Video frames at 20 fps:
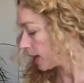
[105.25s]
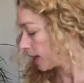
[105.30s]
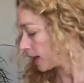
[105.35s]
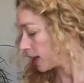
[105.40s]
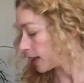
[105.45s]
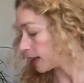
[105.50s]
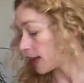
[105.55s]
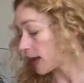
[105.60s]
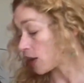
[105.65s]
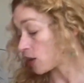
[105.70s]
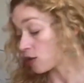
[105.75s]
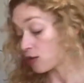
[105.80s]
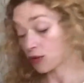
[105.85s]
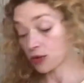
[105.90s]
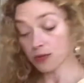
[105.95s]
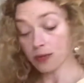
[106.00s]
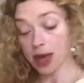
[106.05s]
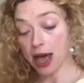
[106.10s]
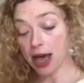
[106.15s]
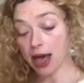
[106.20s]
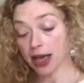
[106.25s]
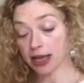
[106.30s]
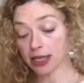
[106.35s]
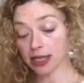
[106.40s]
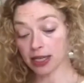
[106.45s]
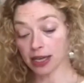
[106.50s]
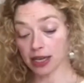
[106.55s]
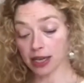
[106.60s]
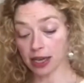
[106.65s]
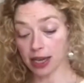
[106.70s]
Now the arrowroot
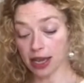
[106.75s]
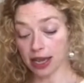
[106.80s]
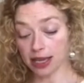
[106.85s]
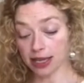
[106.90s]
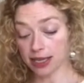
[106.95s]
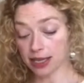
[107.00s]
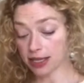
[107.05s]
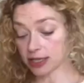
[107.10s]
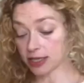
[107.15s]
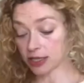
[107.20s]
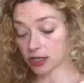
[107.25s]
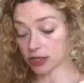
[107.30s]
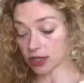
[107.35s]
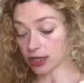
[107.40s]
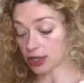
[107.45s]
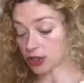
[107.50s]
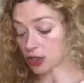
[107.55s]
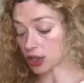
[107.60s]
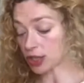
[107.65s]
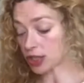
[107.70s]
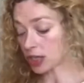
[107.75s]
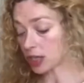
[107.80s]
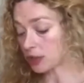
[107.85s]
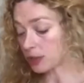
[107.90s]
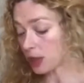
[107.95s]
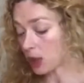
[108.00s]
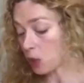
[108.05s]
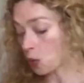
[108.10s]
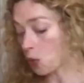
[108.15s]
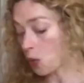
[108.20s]
powder is just going to
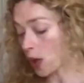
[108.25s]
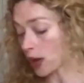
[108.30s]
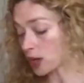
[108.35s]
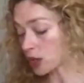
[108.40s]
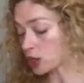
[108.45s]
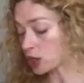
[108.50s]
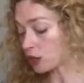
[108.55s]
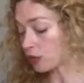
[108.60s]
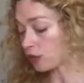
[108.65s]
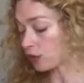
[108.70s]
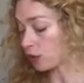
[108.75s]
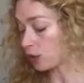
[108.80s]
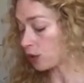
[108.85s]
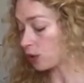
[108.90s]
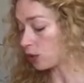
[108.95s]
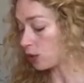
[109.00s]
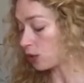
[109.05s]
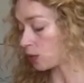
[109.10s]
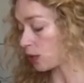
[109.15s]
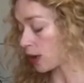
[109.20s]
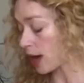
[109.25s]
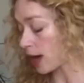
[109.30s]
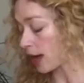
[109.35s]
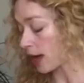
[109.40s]
be a wonderful